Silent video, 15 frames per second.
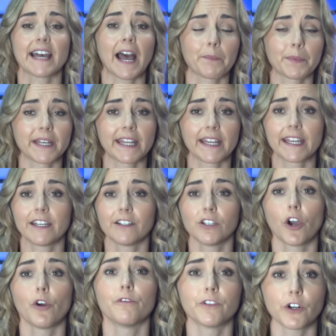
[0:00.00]
happening in
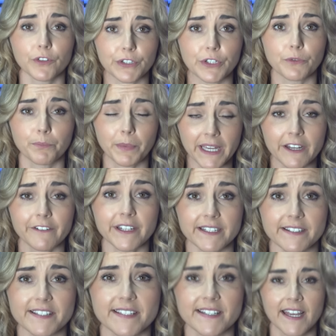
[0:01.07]
low volume
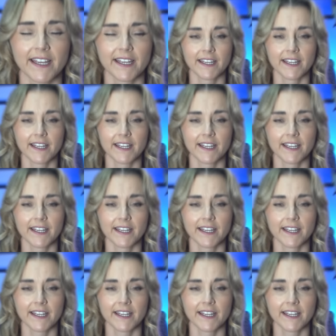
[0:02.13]
periods.